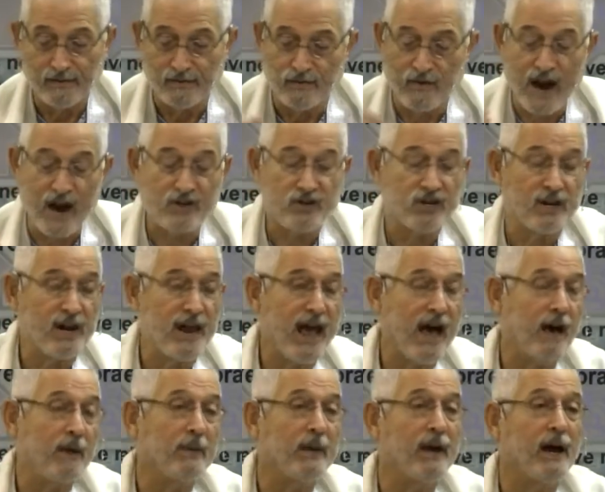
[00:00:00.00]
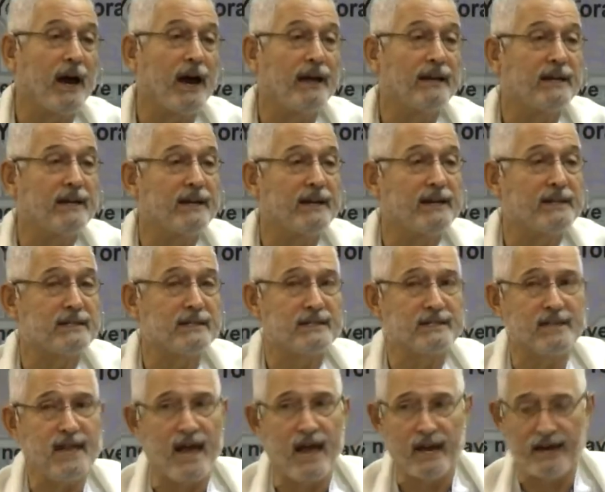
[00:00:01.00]
rationale behind it is,
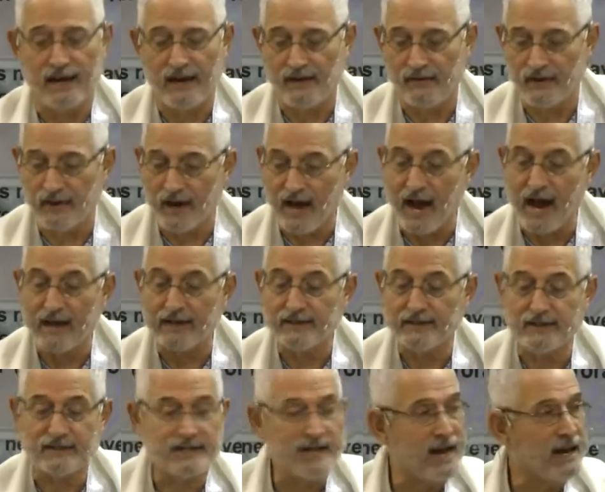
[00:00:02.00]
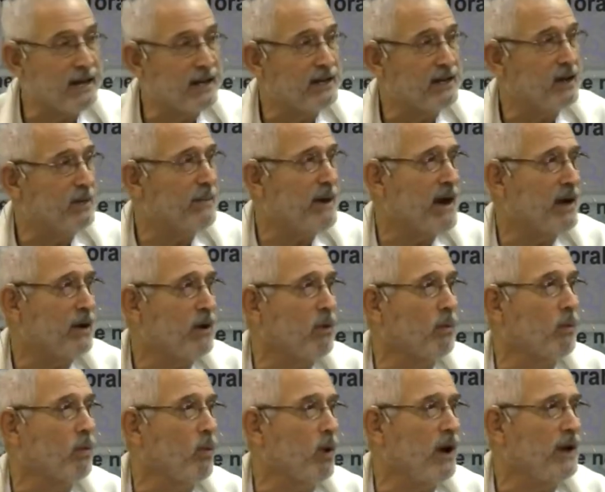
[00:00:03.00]
is that if God said it, no matter
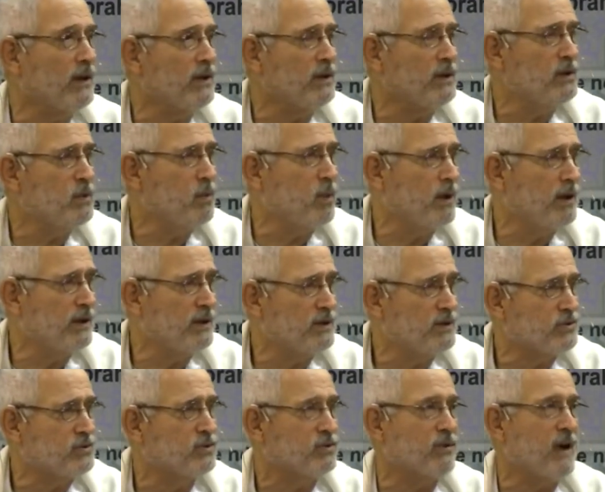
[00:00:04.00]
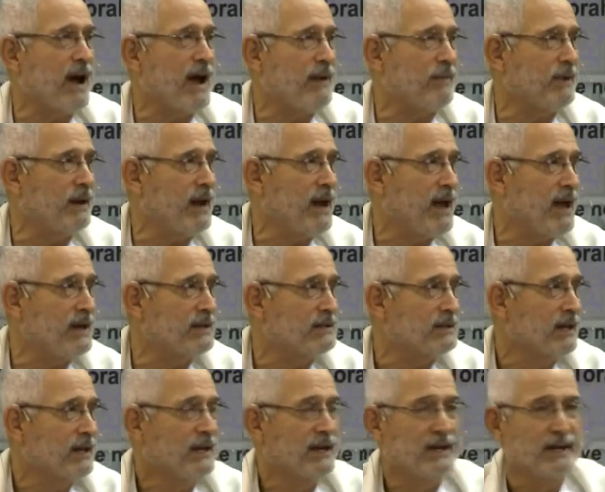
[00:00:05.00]
what you want to describe it
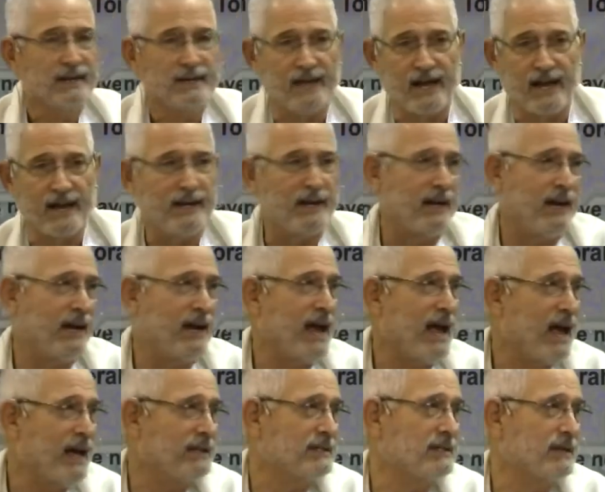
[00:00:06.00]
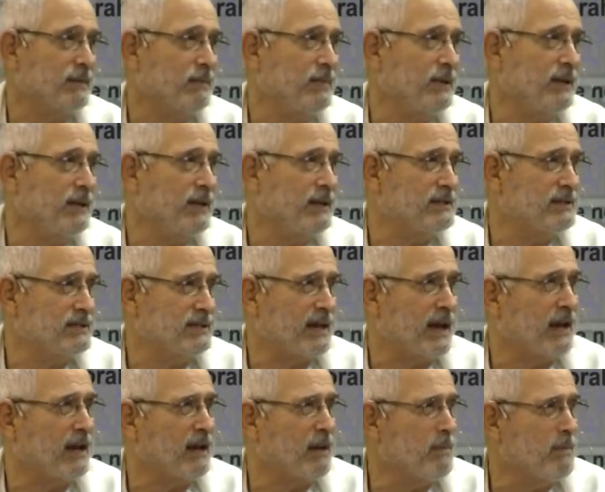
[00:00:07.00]
as, then it has to be it's
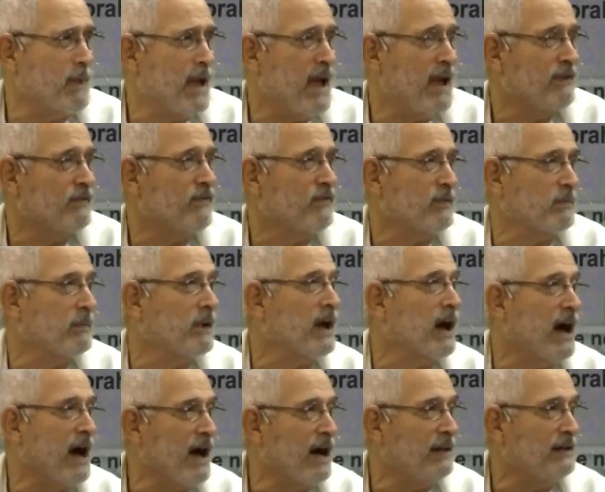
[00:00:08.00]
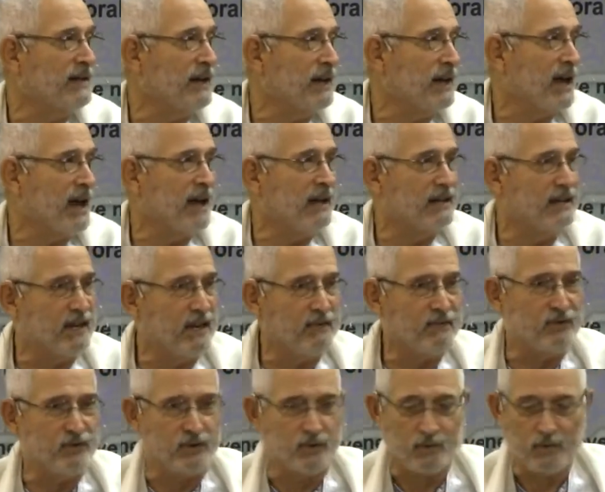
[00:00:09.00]
a command from God that God
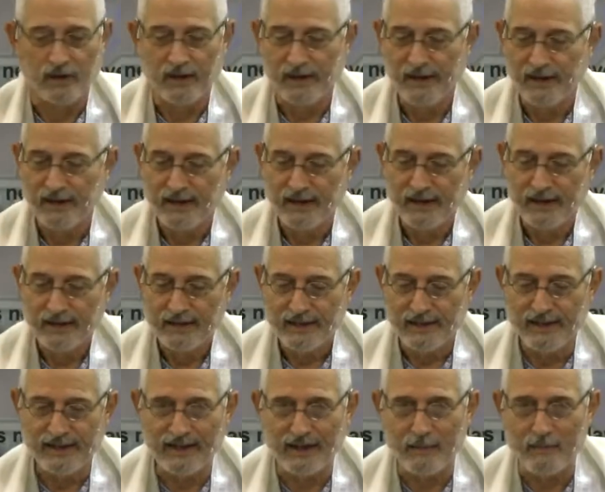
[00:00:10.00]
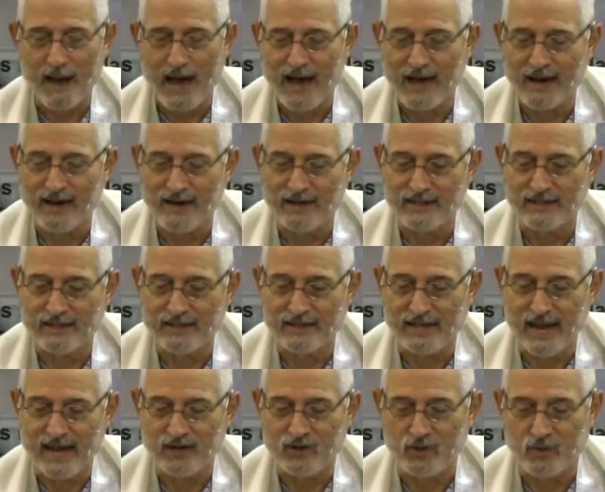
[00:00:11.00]
gives you. The thing about it is, is
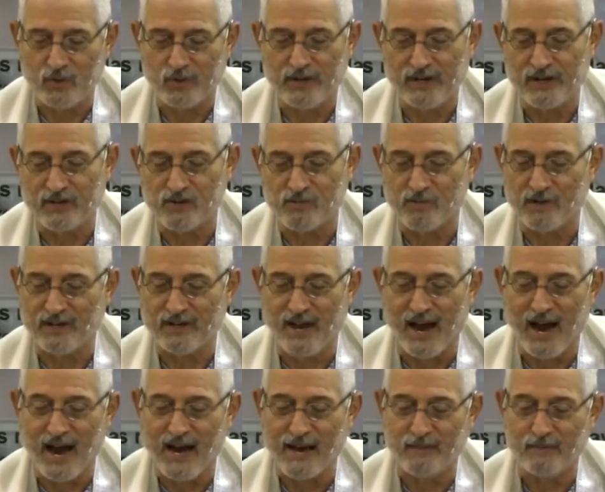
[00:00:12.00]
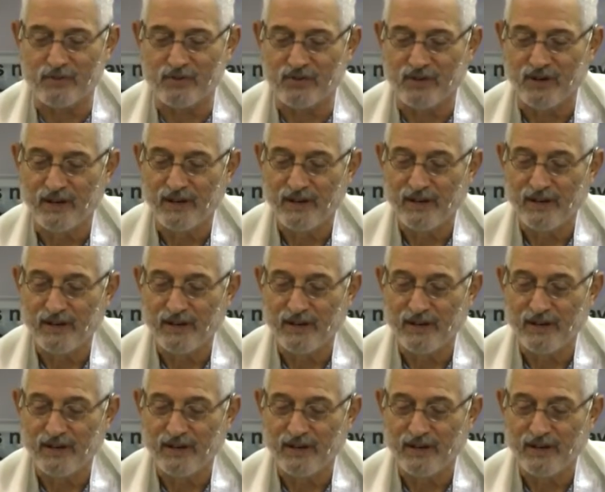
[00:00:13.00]
that Judaism at times,